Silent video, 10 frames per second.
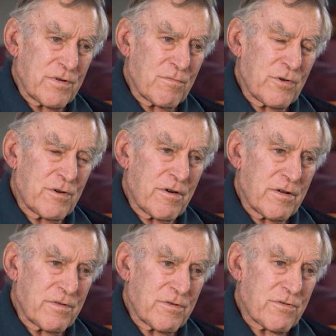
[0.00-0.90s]
And
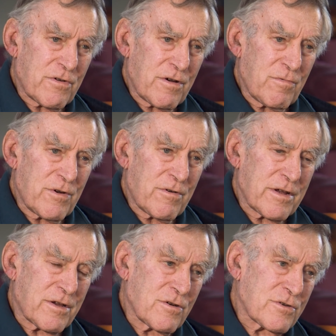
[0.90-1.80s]
Whineray, the try
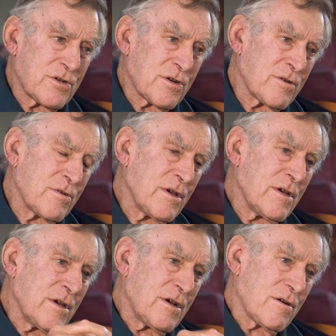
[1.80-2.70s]
Whineray got, you know,
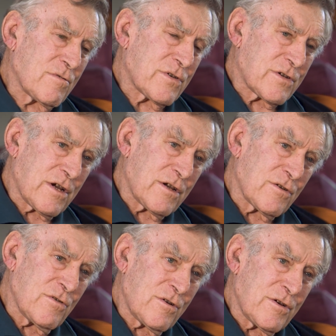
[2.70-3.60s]
I was saying
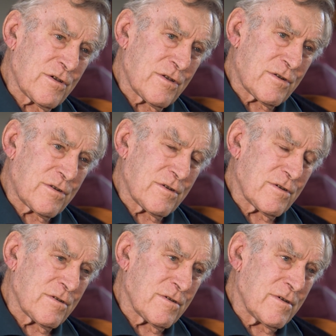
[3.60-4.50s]
earlier that
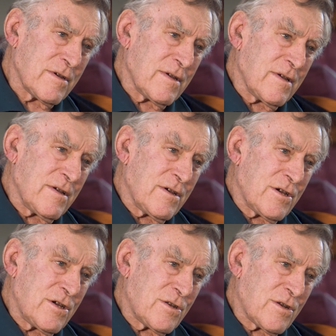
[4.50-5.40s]
uh,
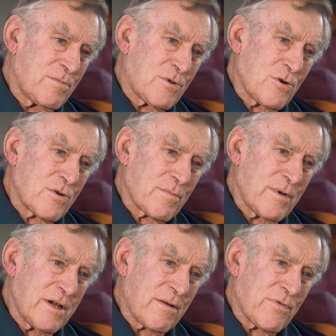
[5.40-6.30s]
he, he tongued
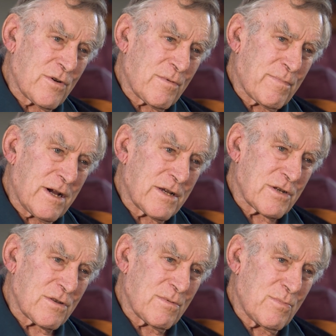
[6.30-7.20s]
me up for not
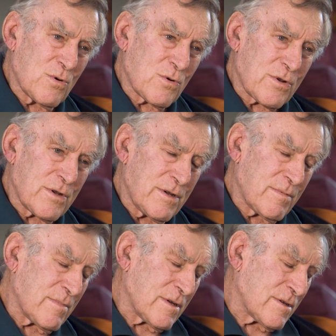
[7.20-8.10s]
passing the ball to
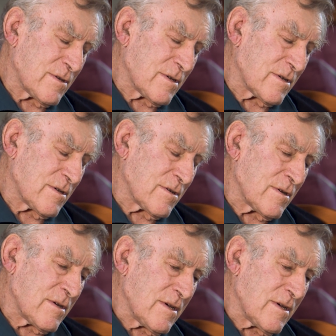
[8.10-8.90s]
him. And uh,